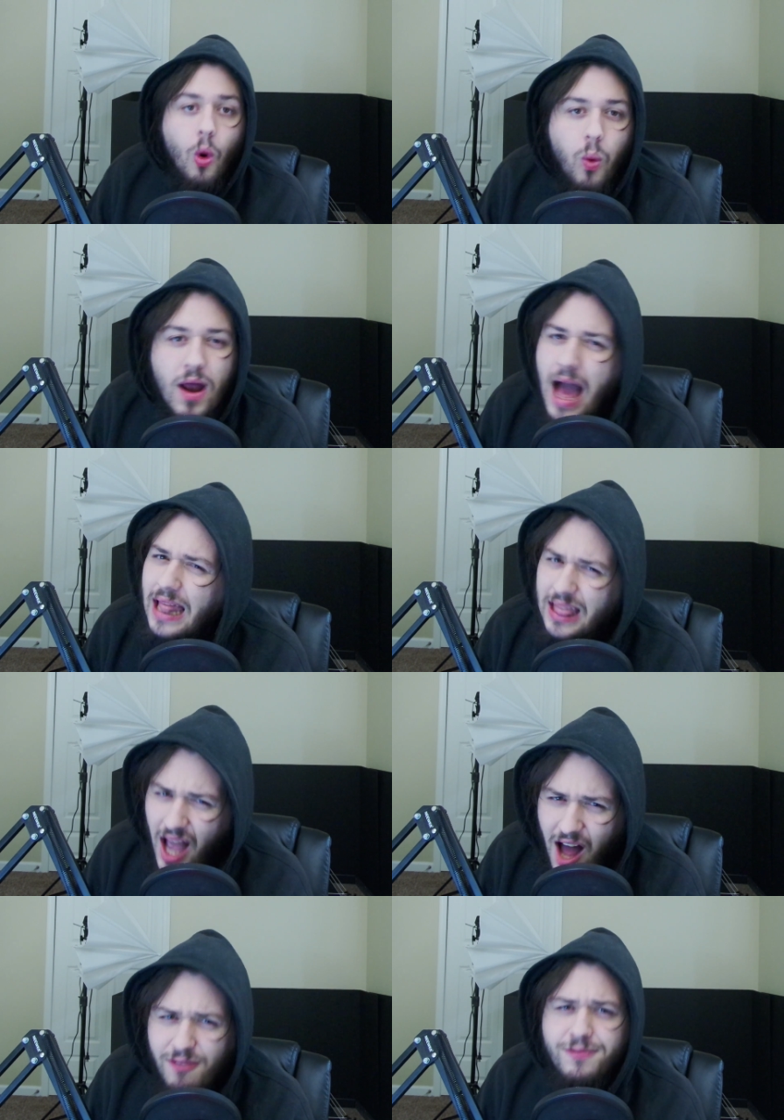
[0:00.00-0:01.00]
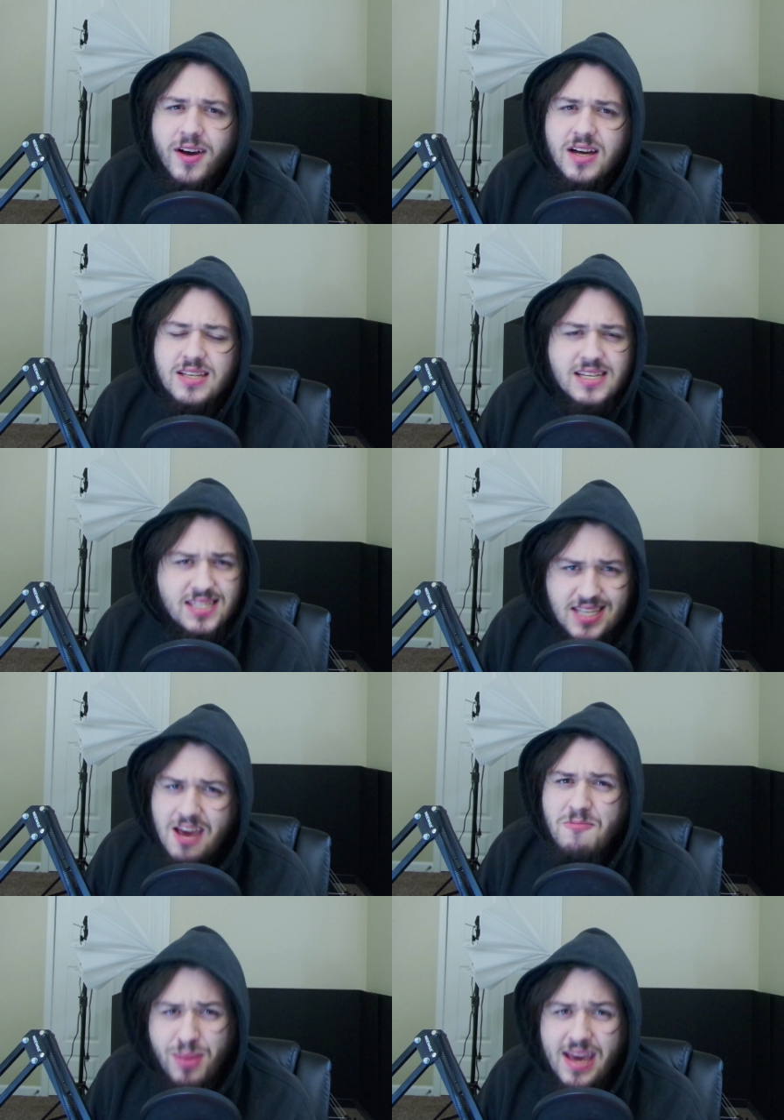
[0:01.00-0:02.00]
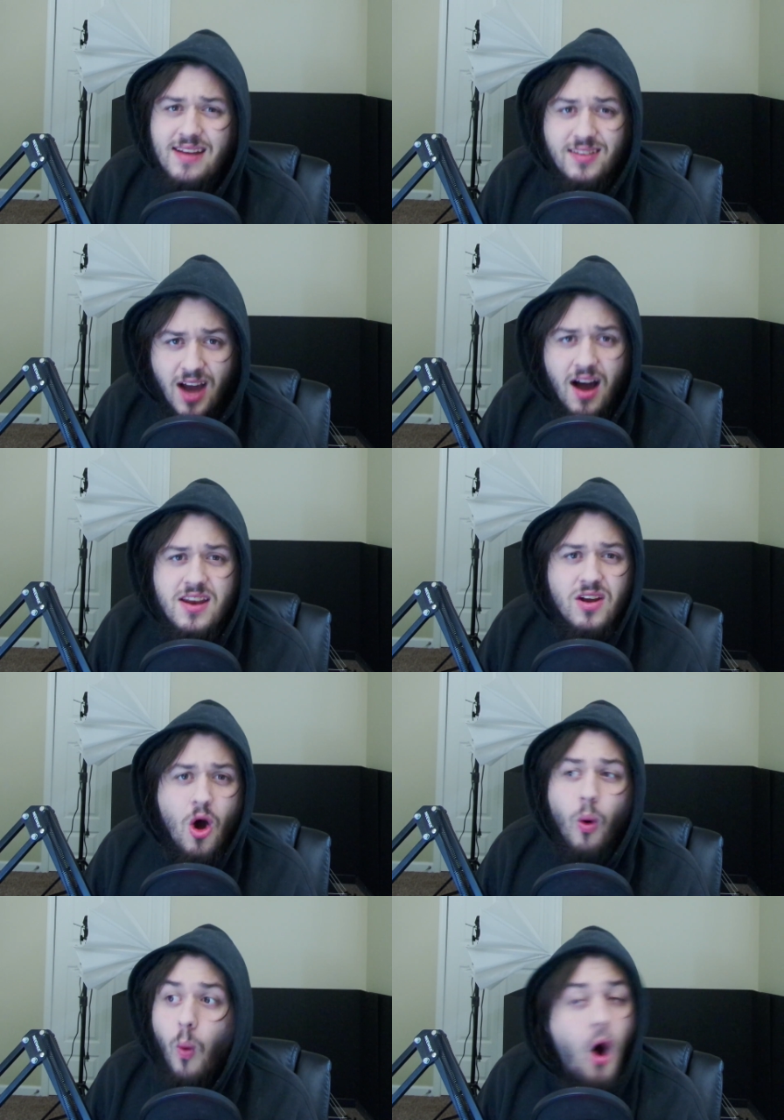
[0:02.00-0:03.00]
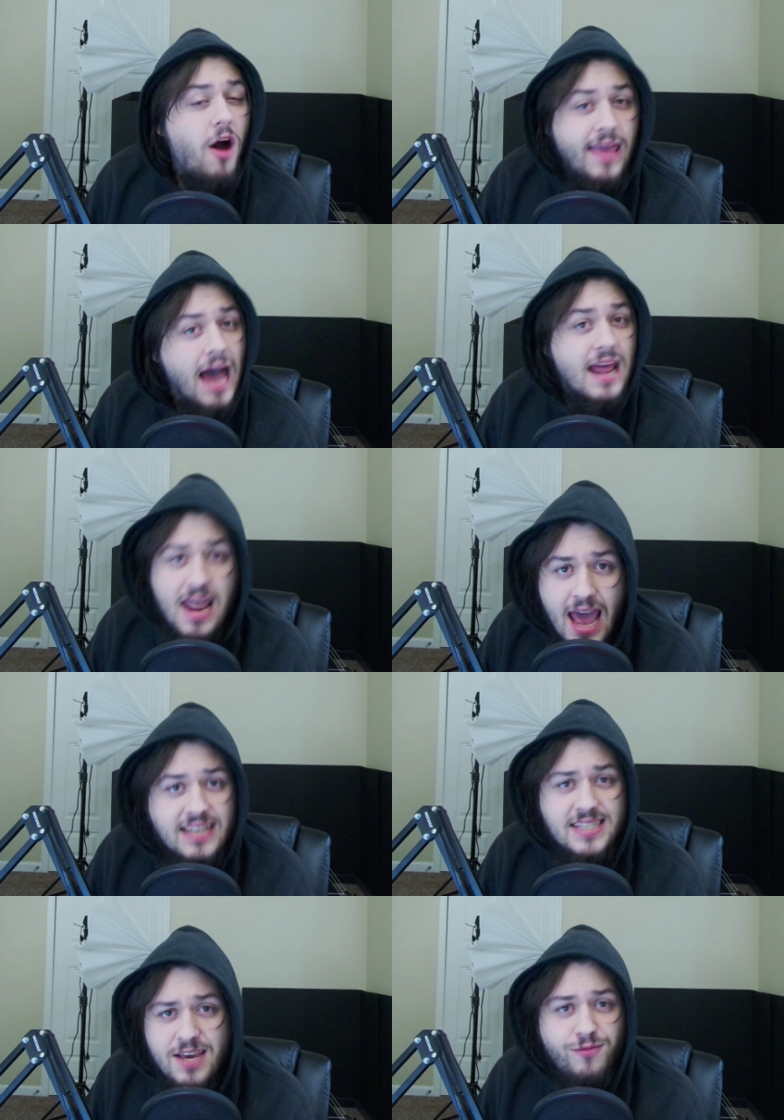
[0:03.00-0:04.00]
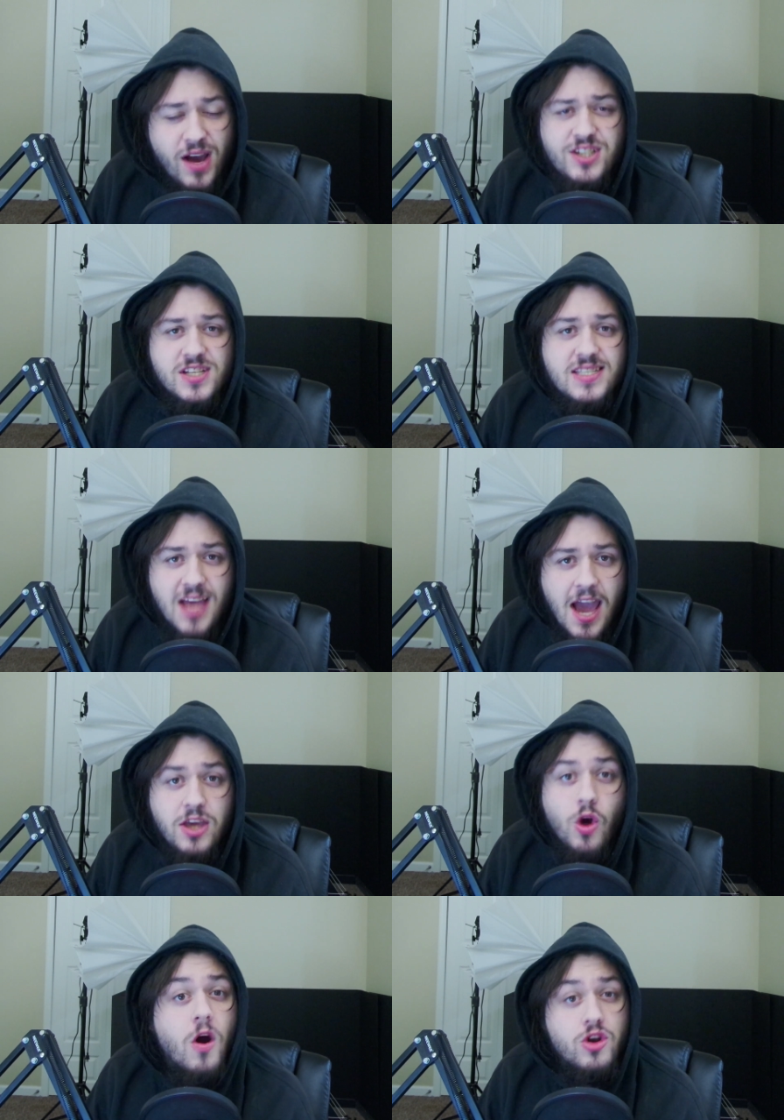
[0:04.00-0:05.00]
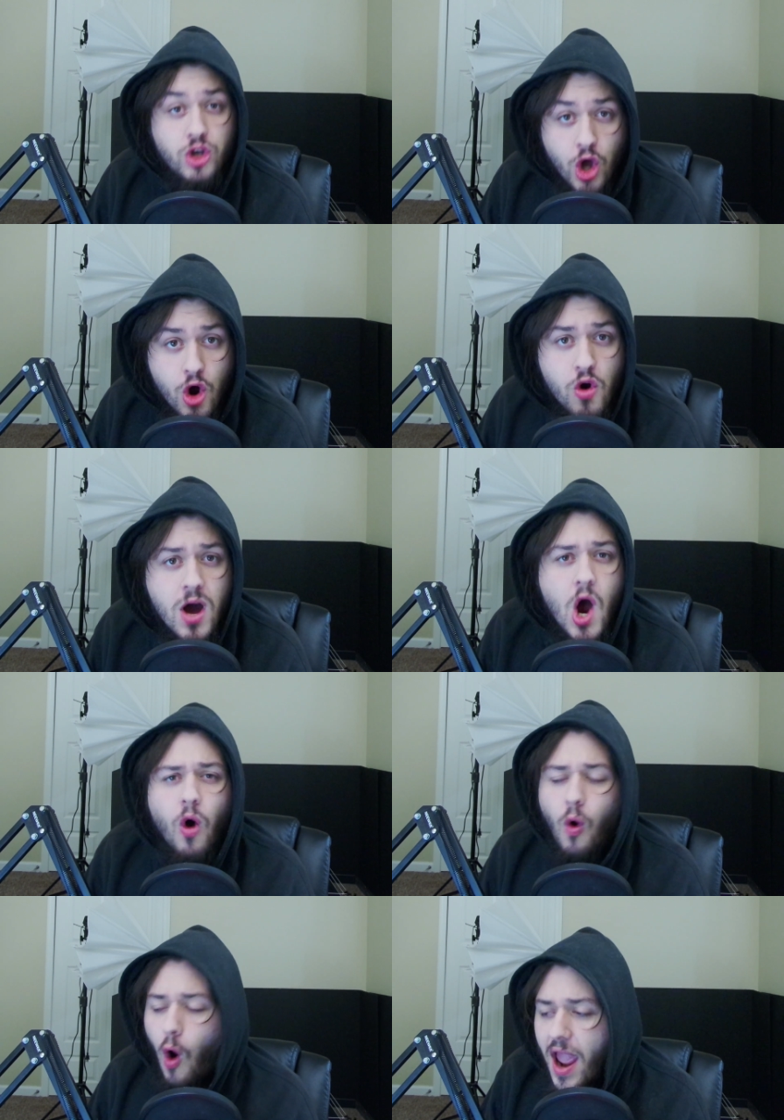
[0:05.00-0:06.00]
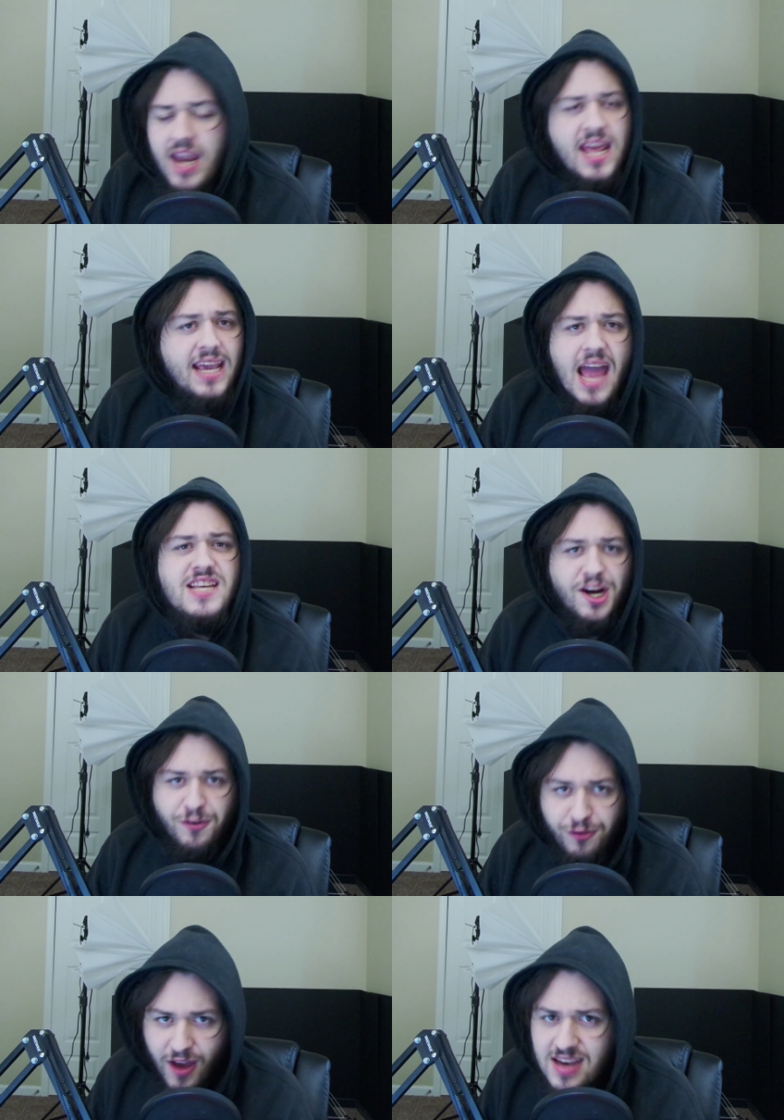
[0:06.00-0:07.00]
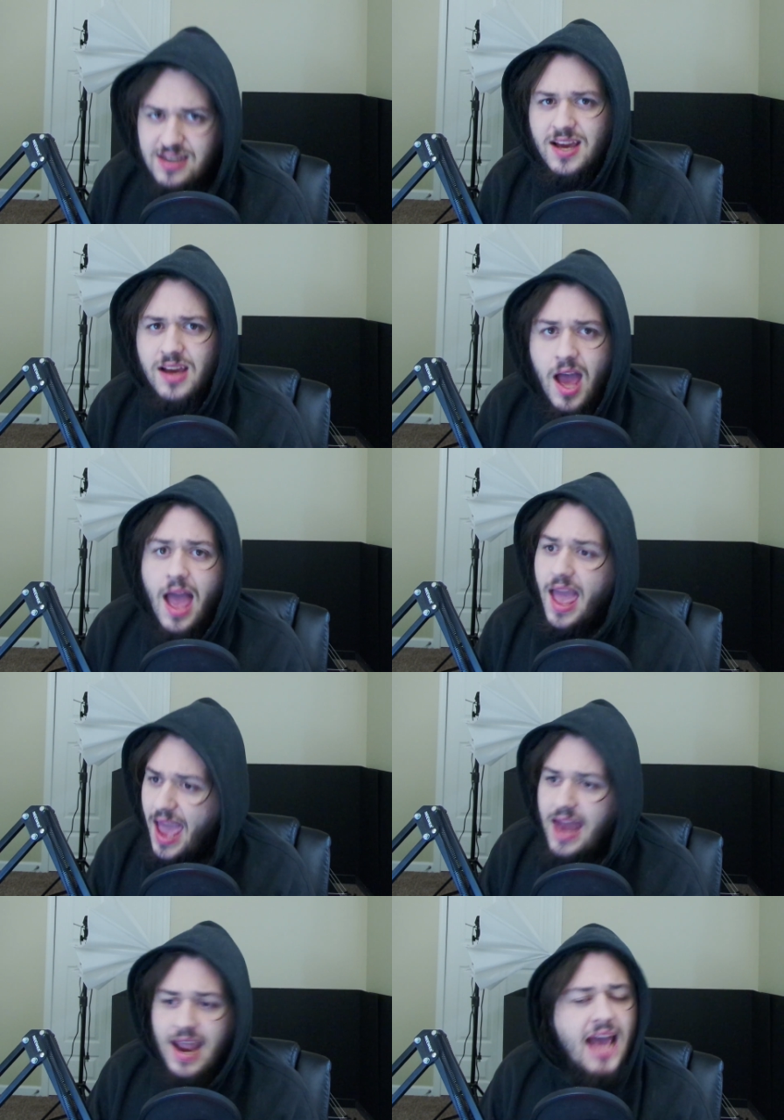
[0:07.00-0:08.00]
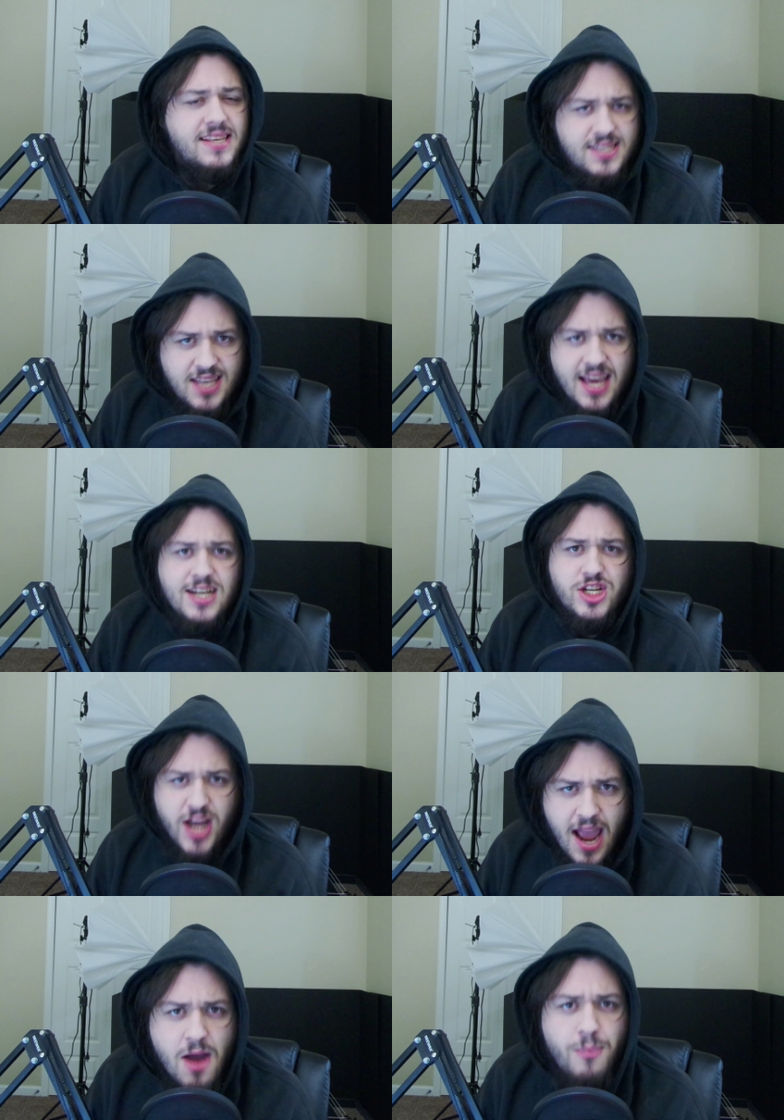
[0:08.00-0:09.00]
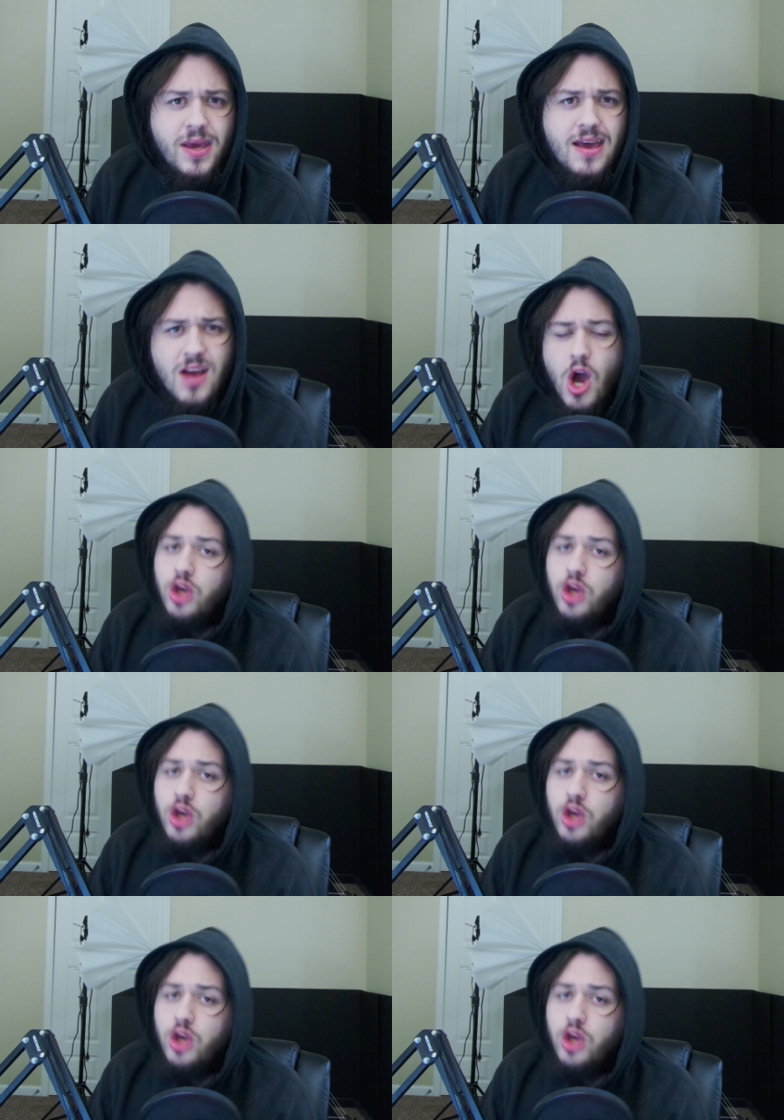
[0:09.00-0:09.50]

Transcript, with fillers: Would I love to see Pete Dunne walk out of NXT Vengeance Day, your new reigning and defending NXT Champion?